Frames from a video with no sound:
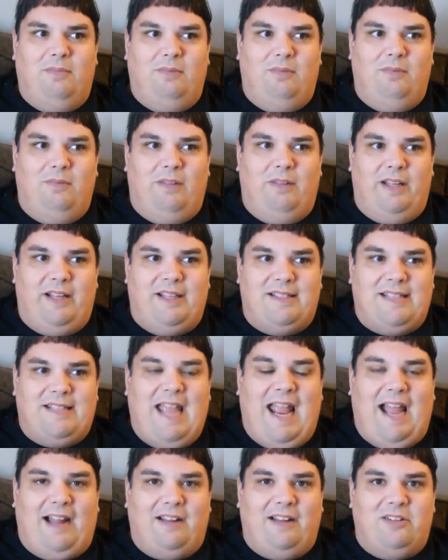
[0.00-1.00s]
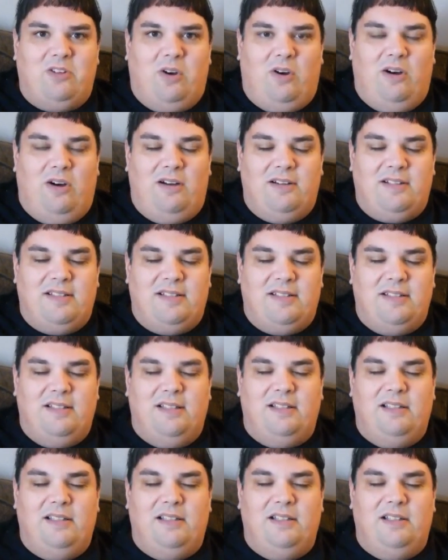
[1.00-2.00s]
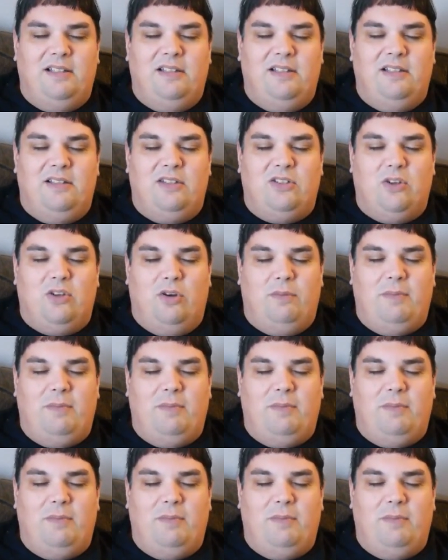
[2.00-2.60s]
like attack dogs so